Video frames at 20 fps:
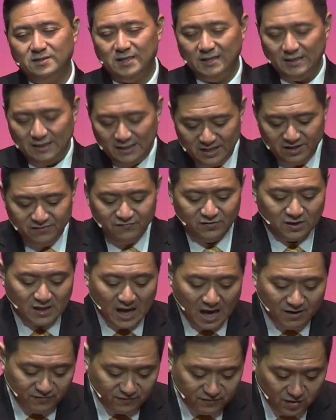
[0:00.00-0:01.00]
then live a
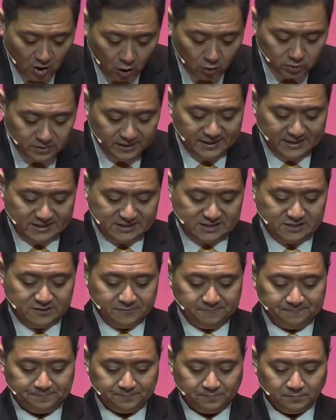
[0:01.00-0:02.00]
life of holiness.
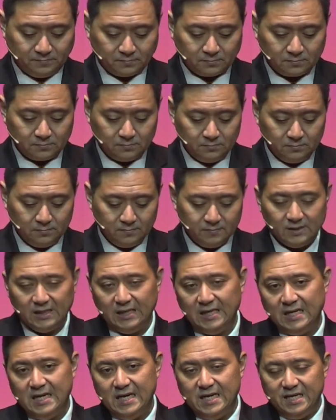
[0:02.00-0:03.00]

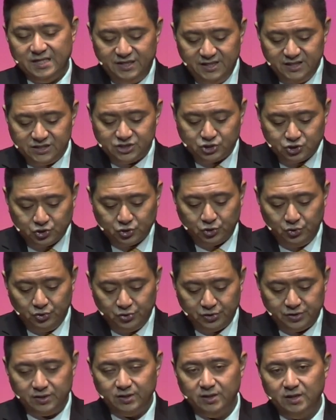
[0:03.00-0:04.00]
This
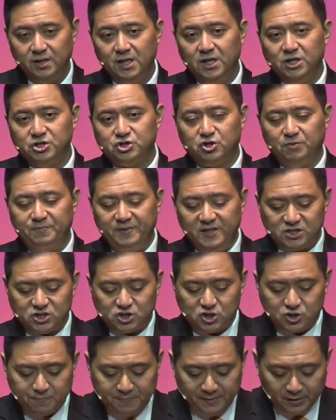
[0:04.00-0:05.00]
truth should be a
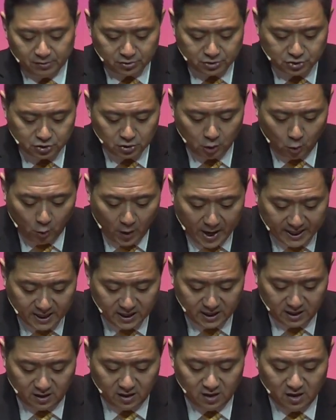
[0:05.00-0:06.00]
spiritual
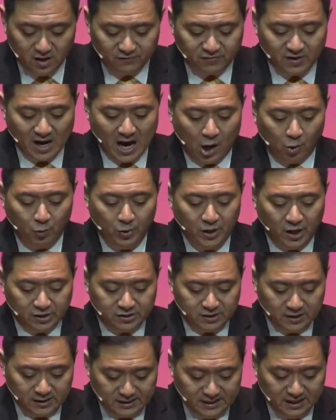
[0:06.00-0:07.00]
awakening for how we are
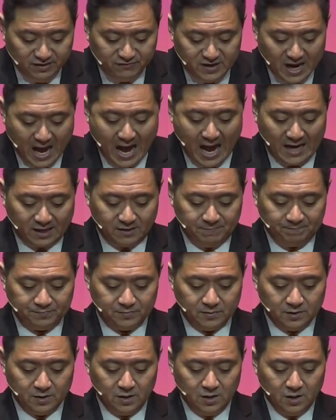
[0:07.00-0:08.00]
to live and act.
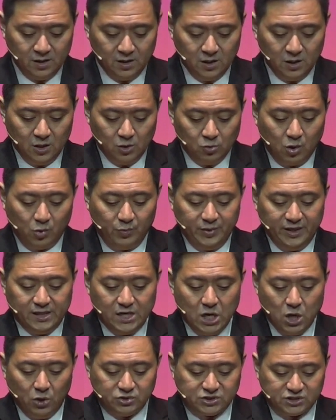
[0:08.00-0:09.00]
When we
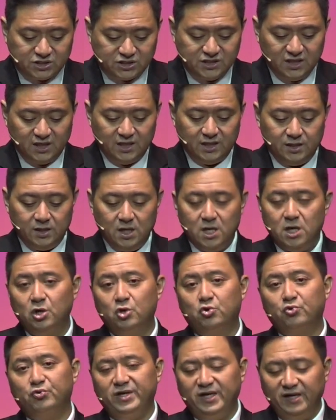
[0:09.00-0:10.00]
know sin
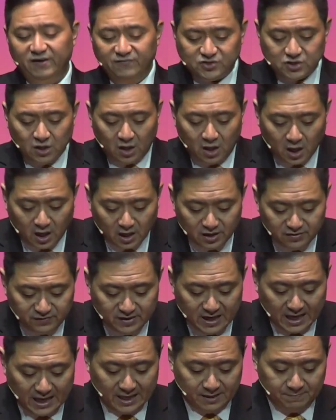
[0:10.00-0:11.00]
grieves the heart
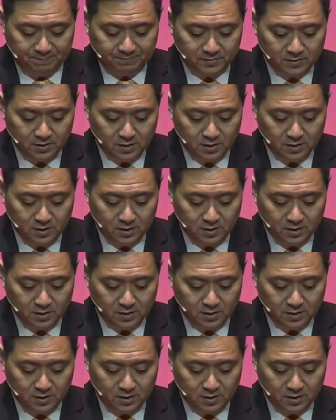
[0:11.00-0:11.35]
of God,